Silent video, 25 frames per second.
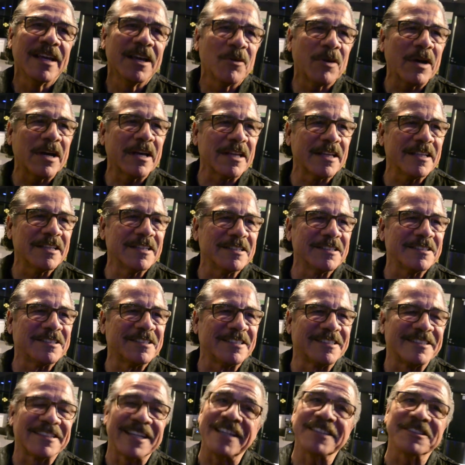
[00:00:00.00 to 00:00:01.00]
Well,
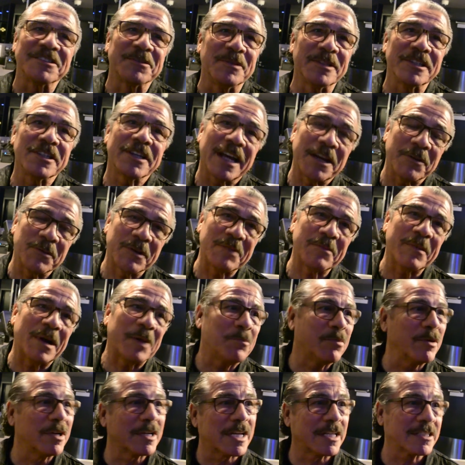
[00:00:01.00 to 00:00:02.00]
it's tons of them. You got to read my
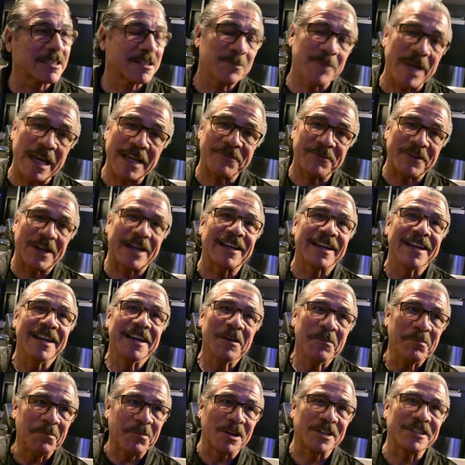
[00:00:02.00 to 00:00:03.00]
book. As a matter of fact,
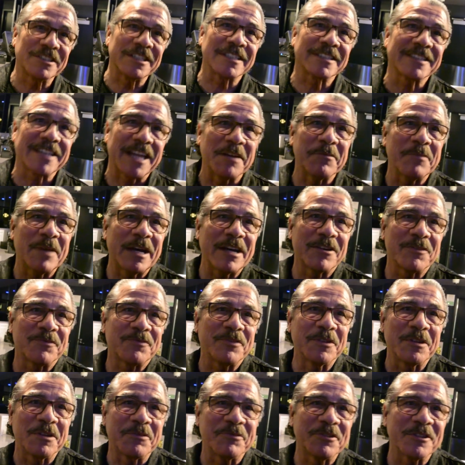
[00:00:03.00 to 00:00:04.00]
book just came out,
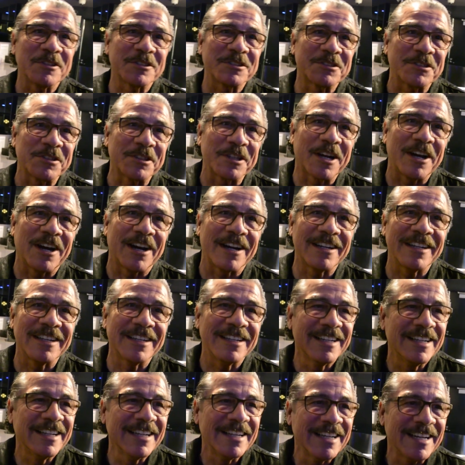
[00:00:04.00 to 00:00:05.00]
From the Fields to the Garden.
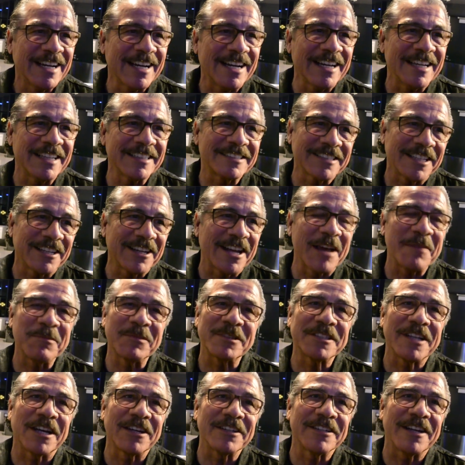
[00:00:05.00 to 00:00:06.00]
It's on
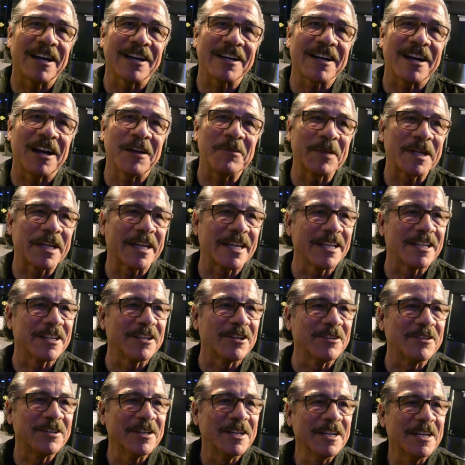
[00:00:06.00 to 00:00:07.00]
Amazon.com and
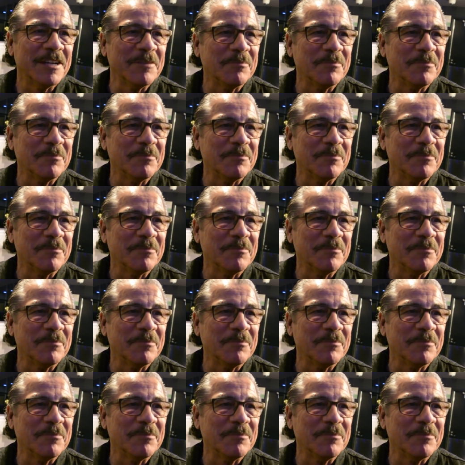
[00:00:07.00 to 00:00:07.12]
Kindle.